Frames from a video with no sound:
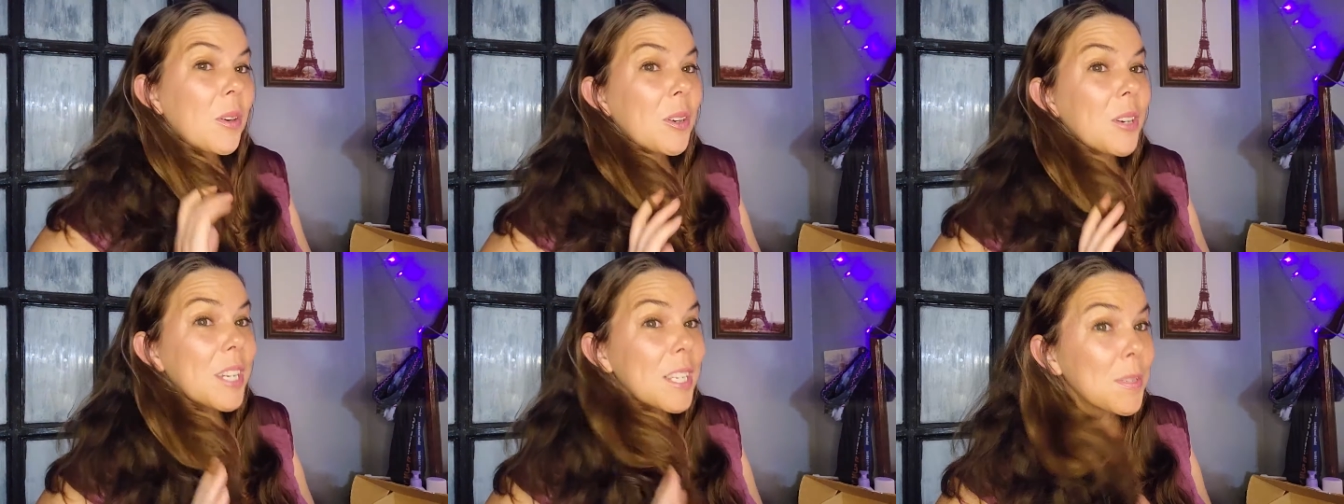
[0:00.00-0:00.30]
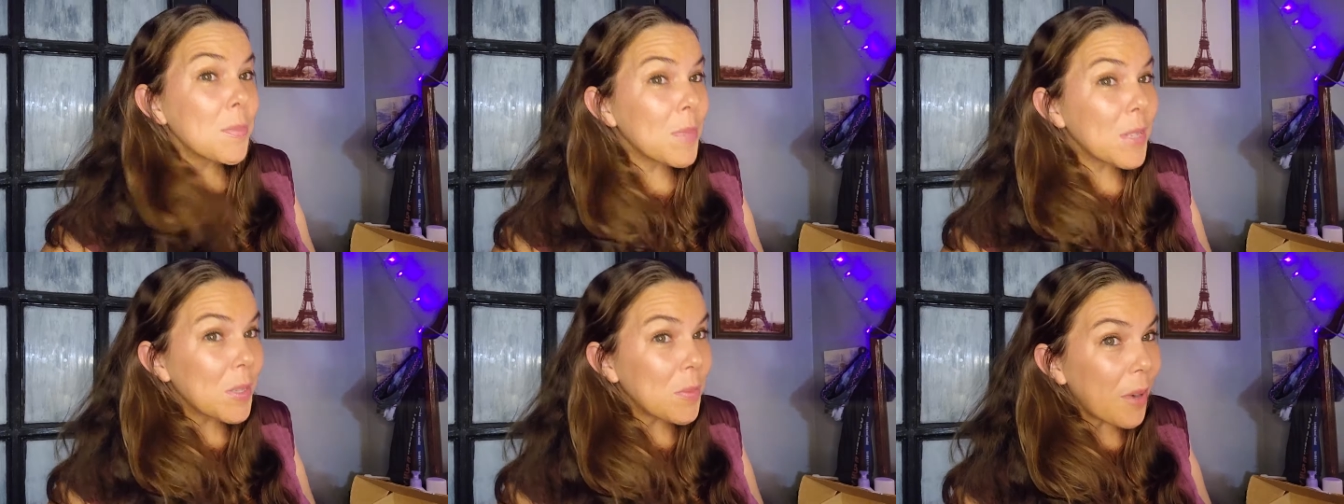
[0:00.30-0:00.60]

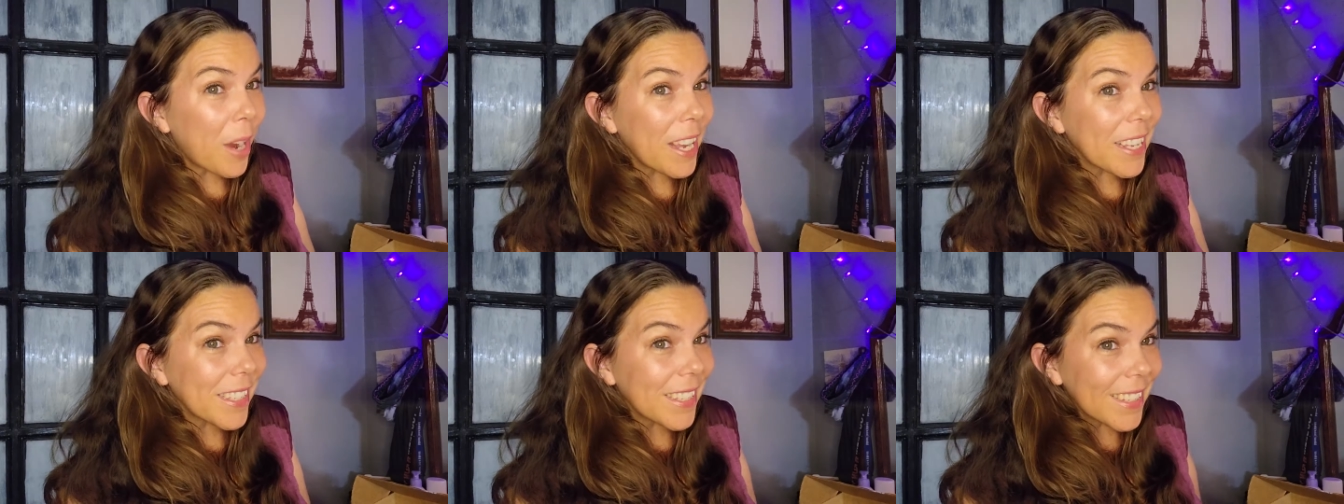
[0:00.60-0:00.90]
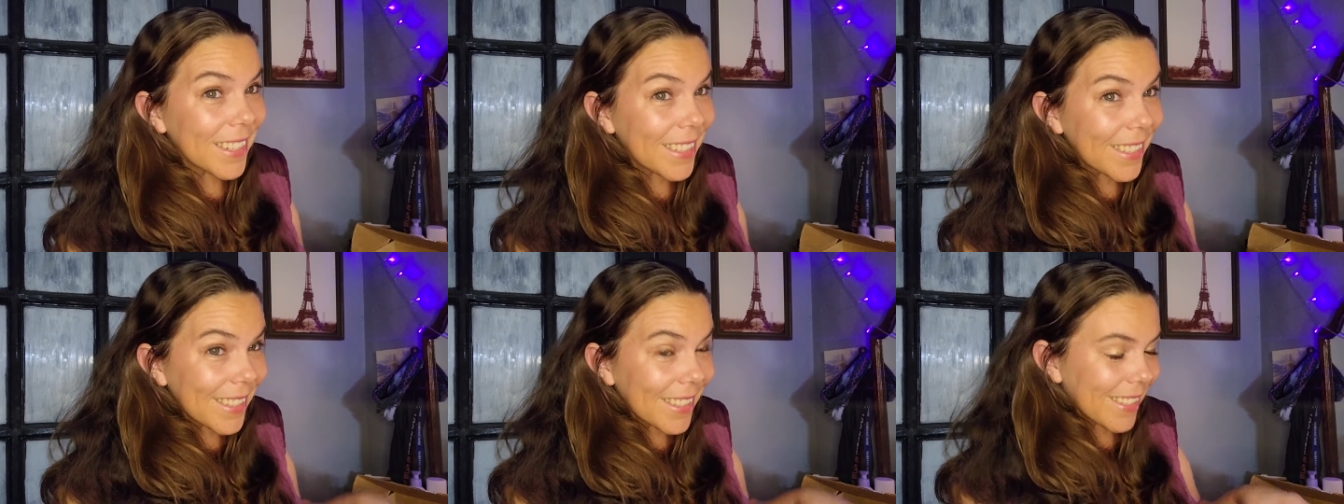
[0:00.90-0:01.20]
Christmas
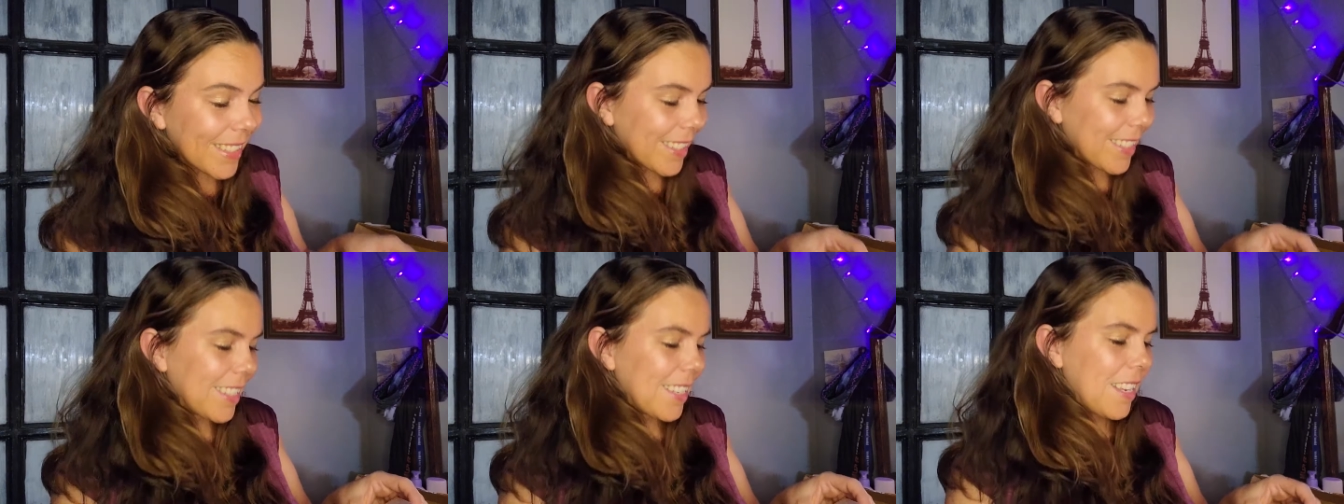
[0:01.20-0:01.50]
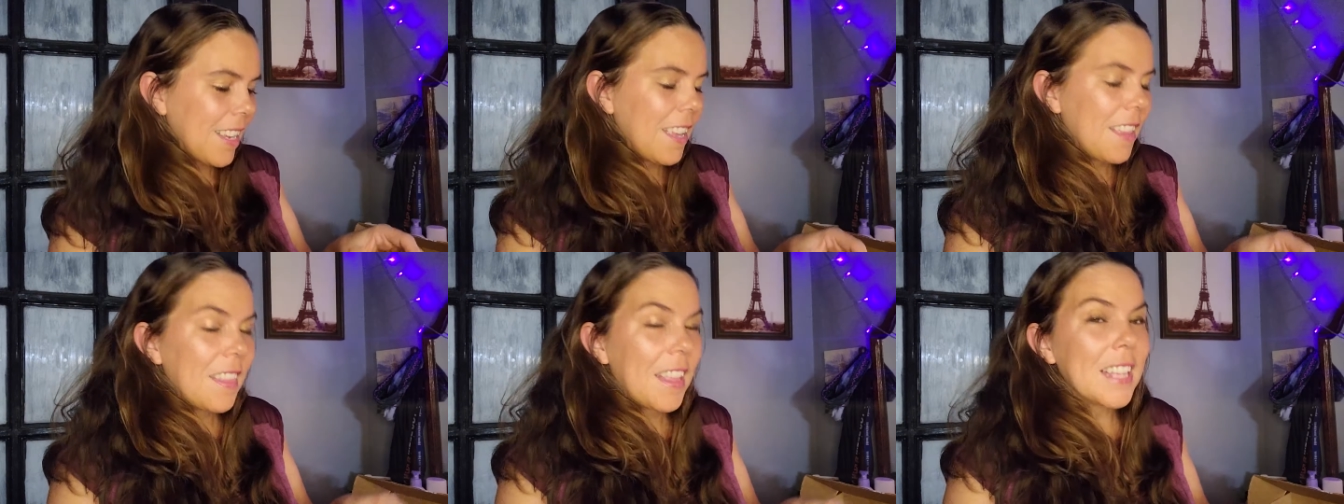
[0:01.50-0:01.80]
presents.
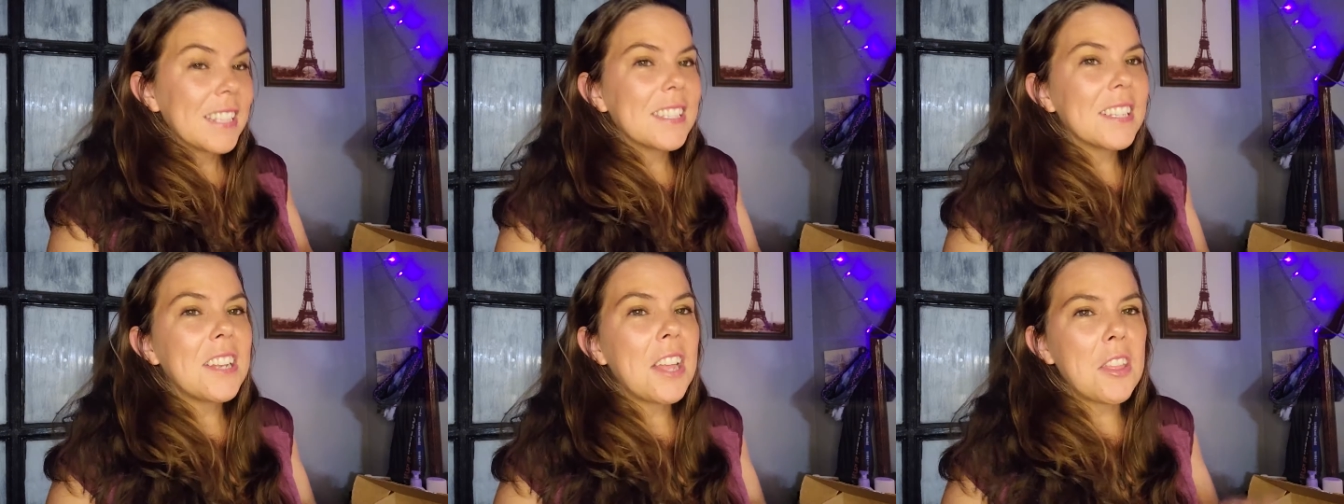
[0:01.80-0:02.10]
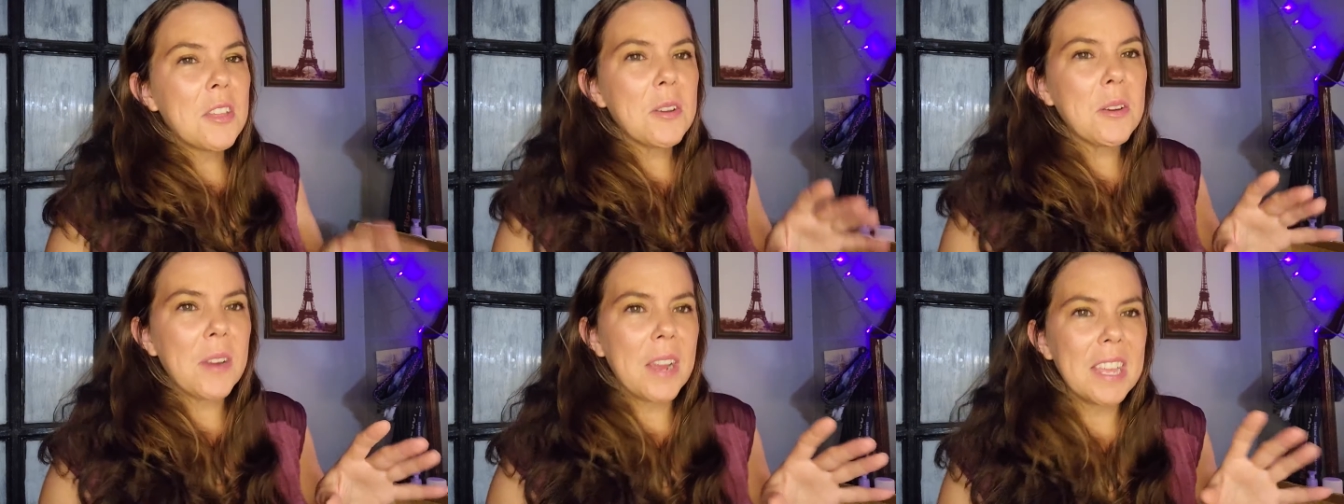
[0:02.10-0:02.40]
That's
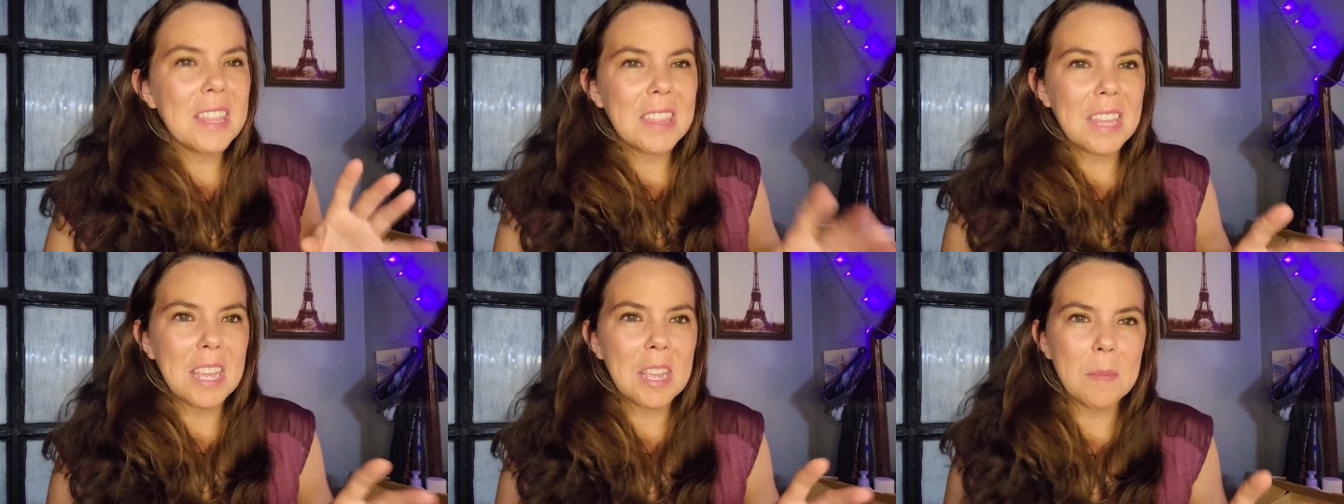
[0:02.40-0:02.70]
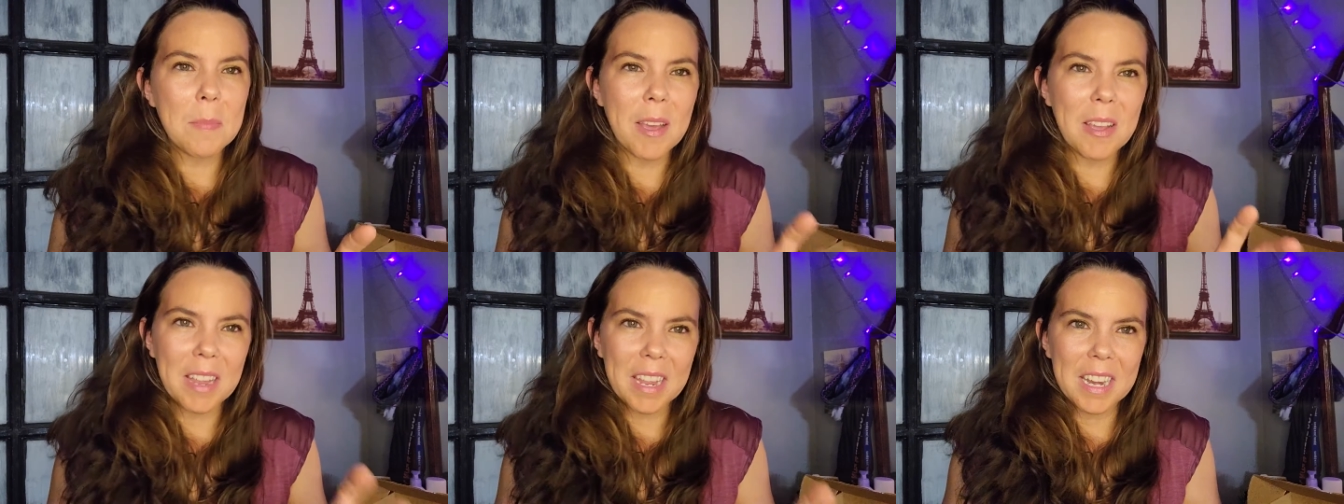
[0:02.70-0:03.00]
another great thing
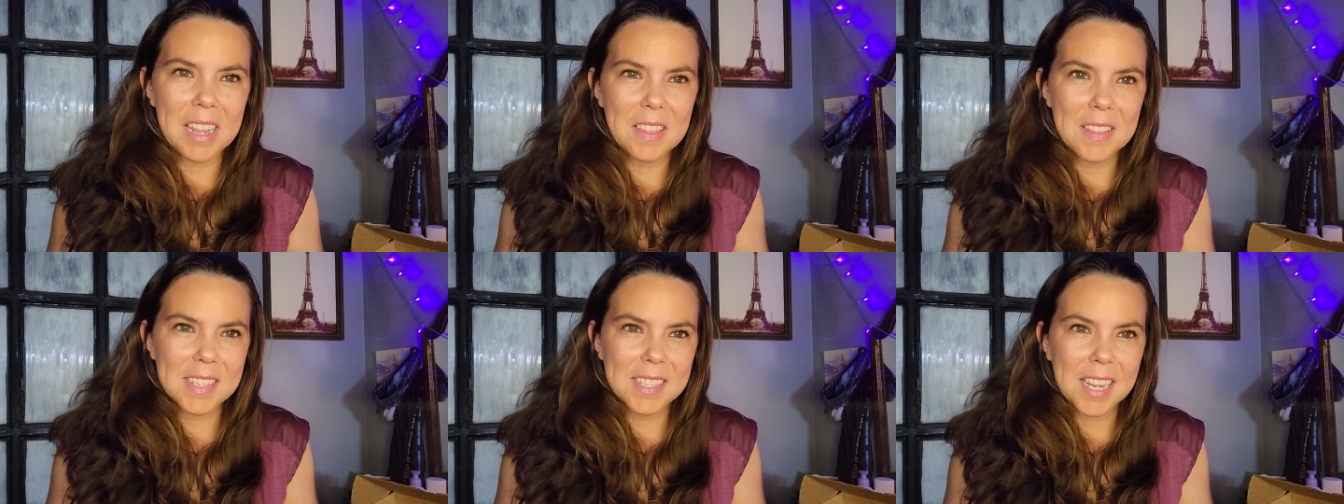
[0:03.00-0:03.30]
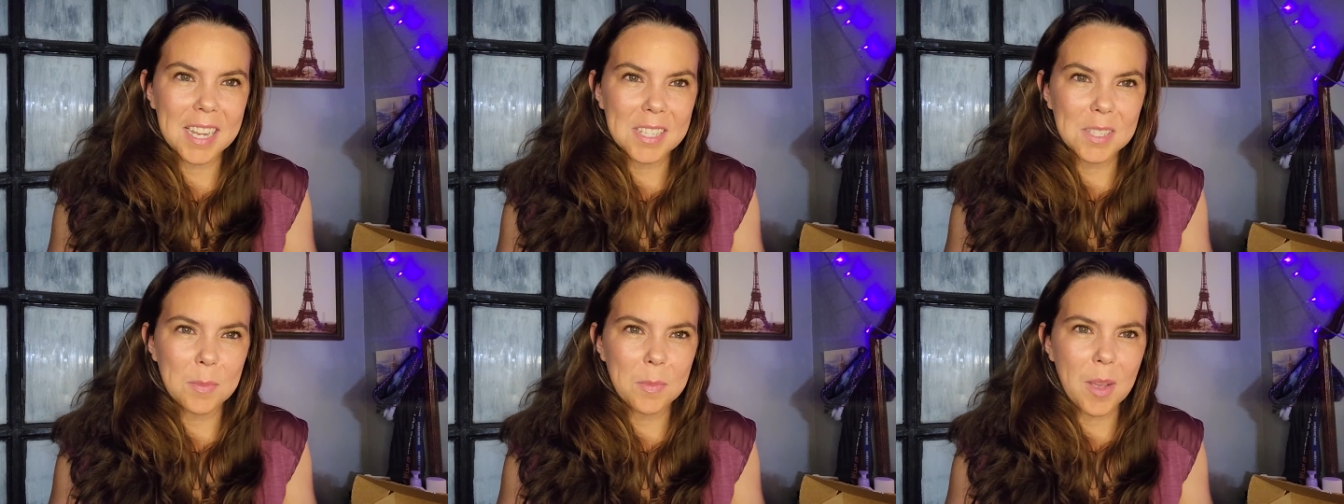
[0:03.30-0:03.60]
about getting these
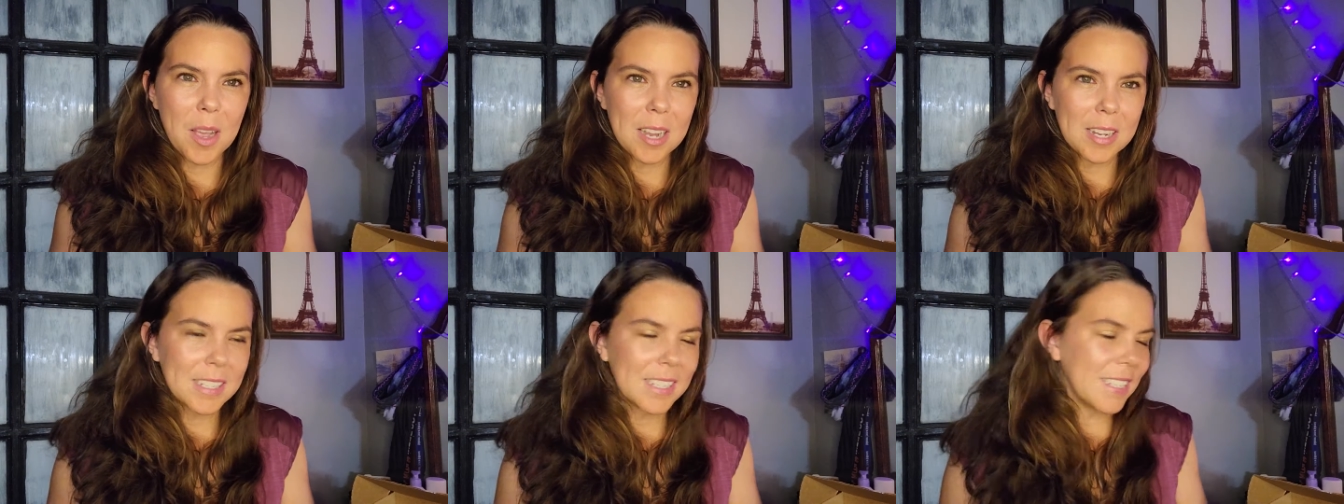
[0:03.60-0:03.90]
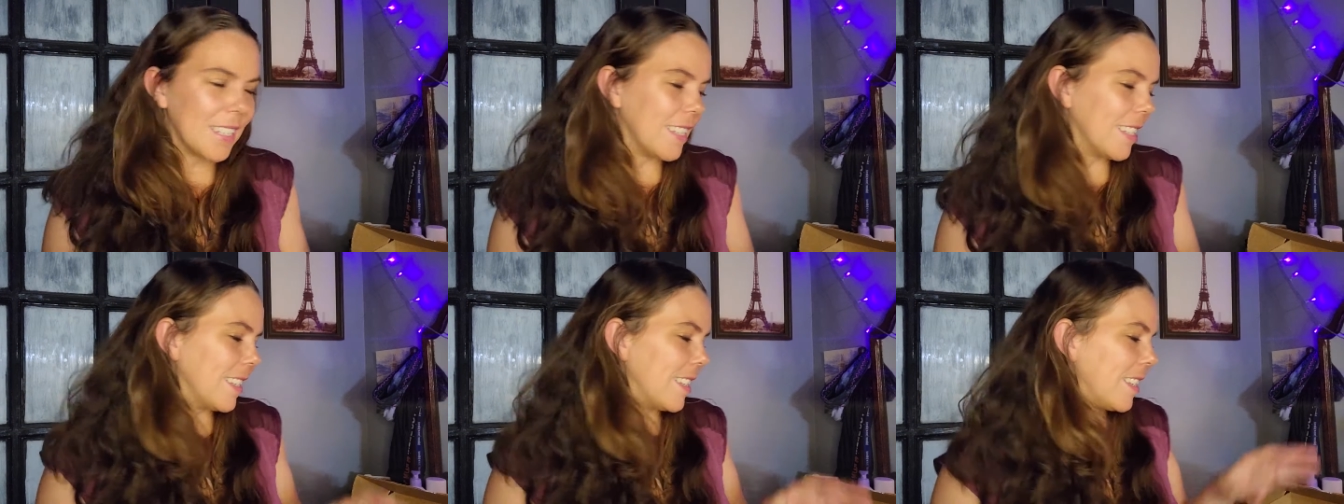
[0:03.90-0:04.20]
kinds of
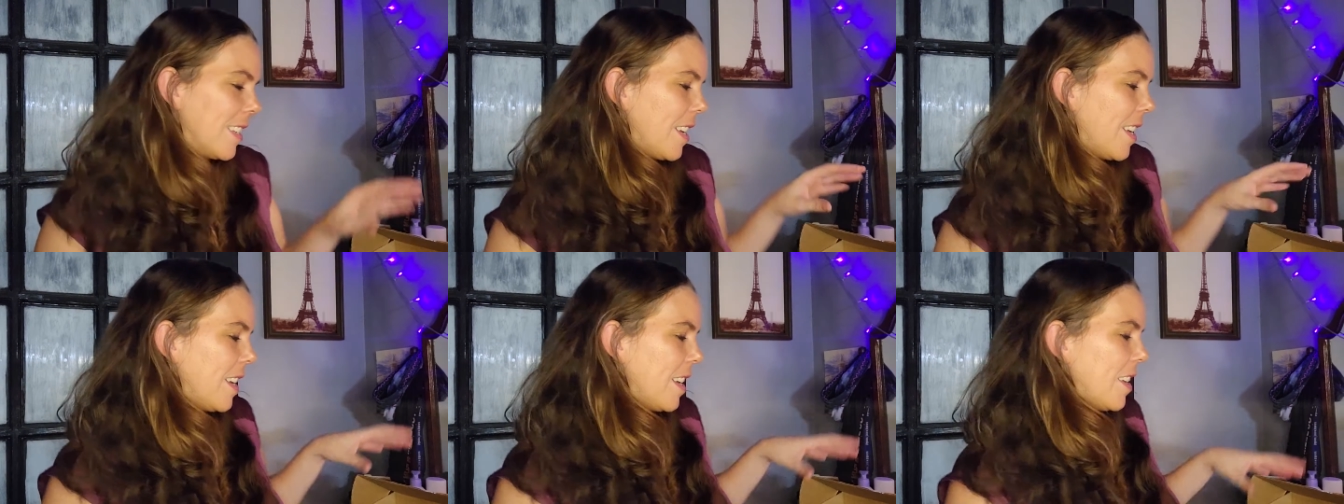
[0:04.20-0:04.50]
boxes.